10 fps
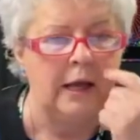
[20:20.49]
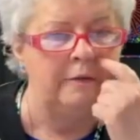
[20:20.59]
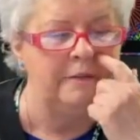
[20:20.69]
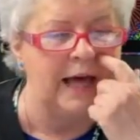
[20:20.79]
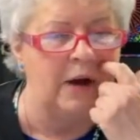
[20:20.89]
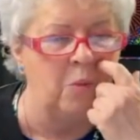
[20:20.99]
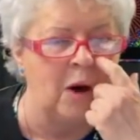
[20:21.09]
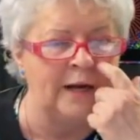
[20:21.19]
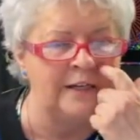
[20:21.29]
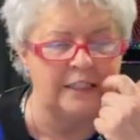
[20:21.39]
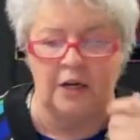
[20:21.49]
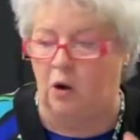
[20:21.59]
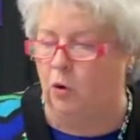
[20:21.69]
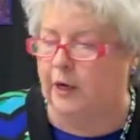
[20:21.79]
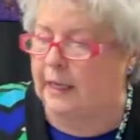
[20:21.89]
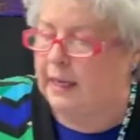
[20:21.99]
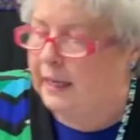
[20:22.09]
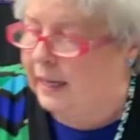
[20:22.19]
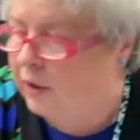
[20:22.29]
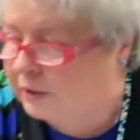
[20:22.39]
that one does not work
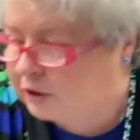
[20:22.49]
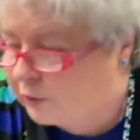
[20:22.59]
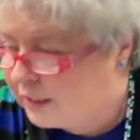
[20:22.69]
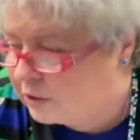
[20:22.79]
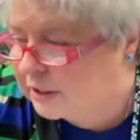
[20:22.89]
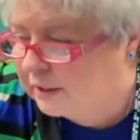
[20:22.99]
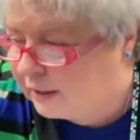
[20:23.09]
and also here's a little